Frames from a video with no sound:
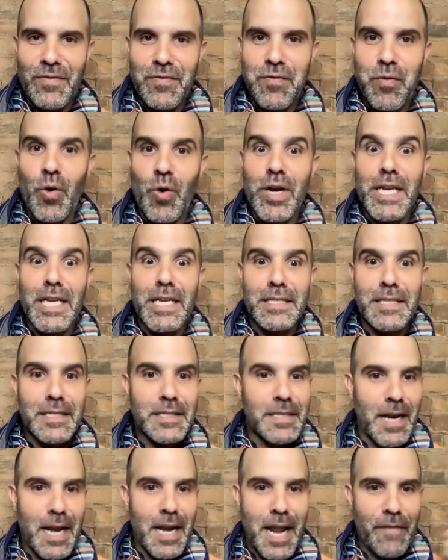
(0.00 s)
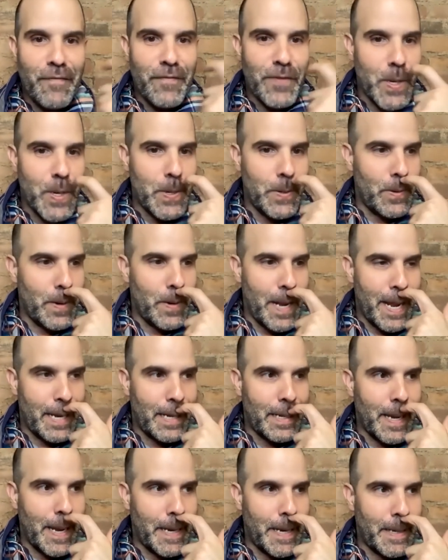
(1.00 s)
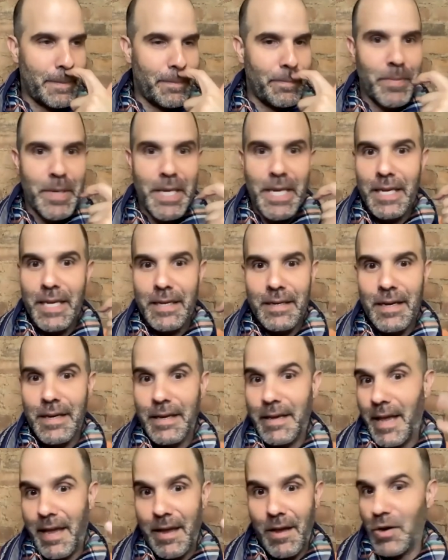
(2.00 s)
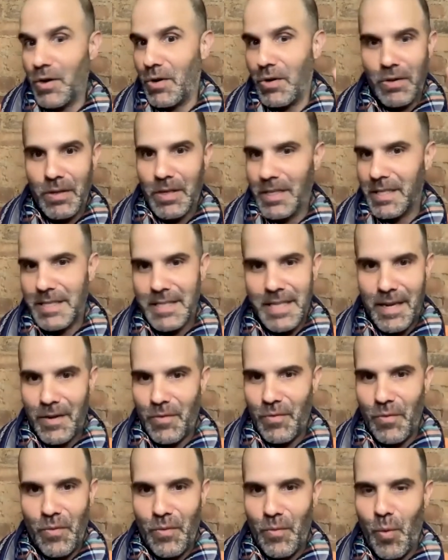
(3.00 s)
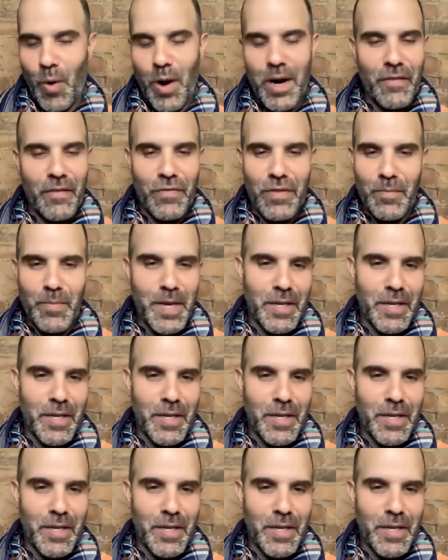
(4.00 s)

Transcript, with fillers: four nieces and a nephew, and and being a gay uncle is like one of the